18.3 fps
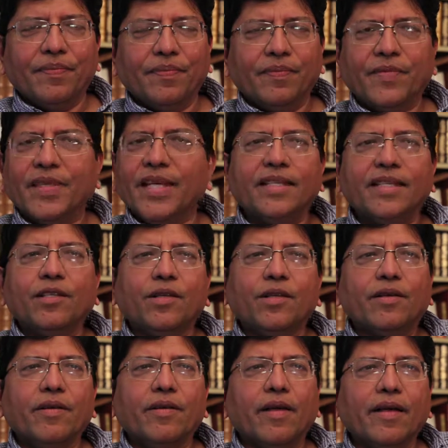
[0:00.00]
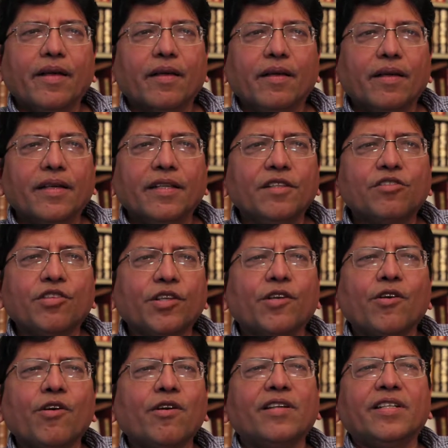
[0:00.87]
Then
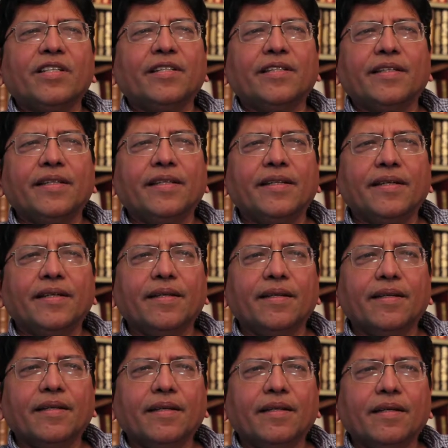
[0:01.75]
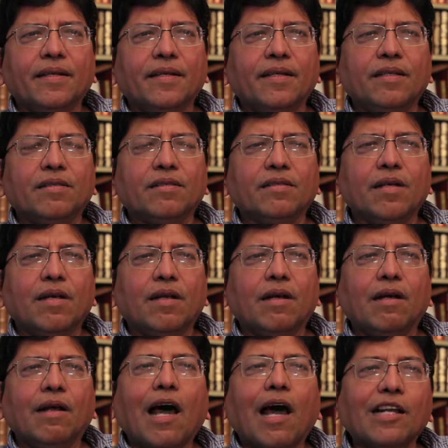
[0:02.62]
insecurity is
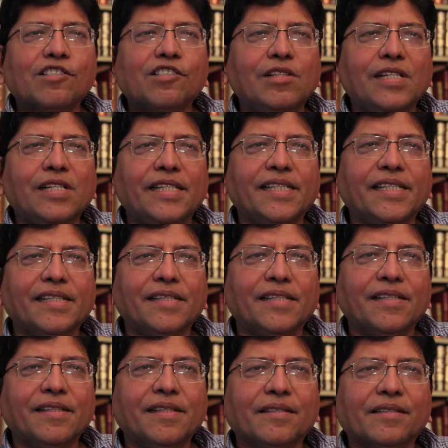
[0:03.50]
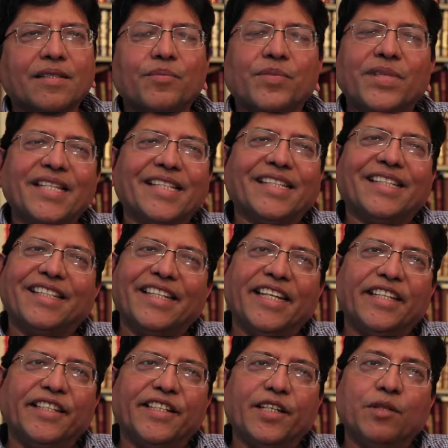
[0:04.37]
largely something
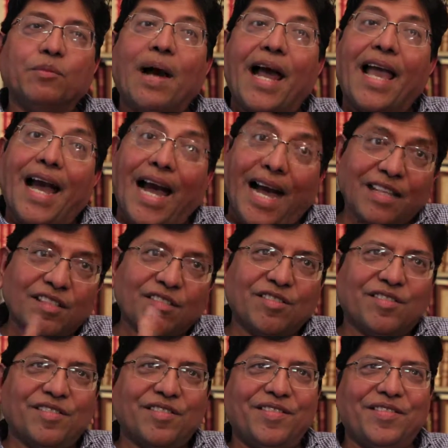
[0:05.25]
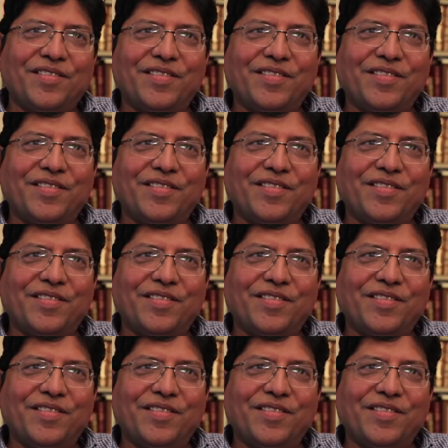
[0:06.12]
created by us,